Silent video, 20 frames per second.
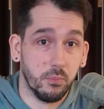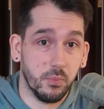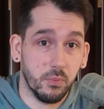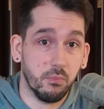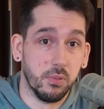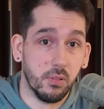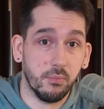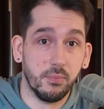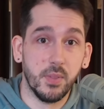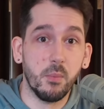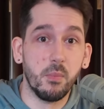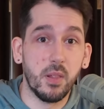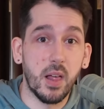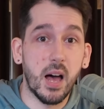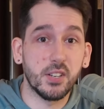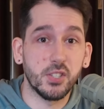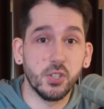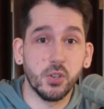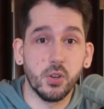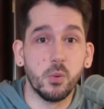the
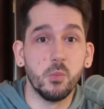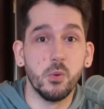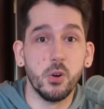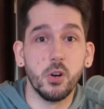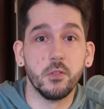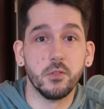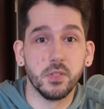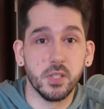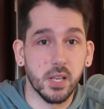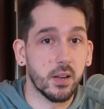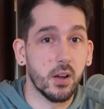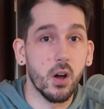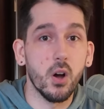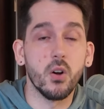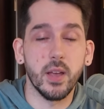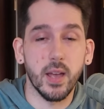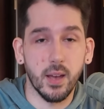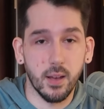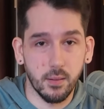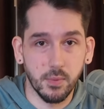logical moves. Like,
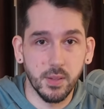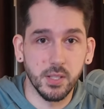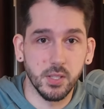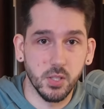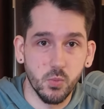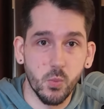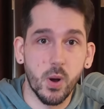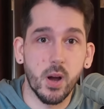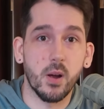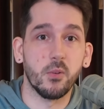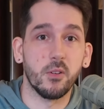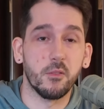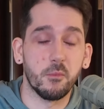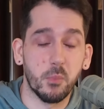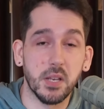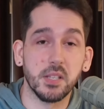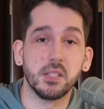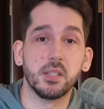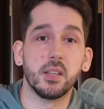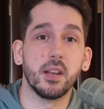oh yeah, this is where I would have
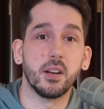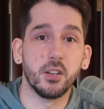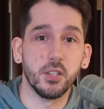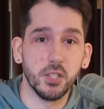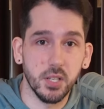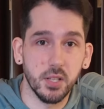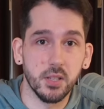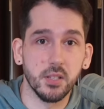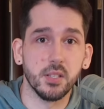placed the energy.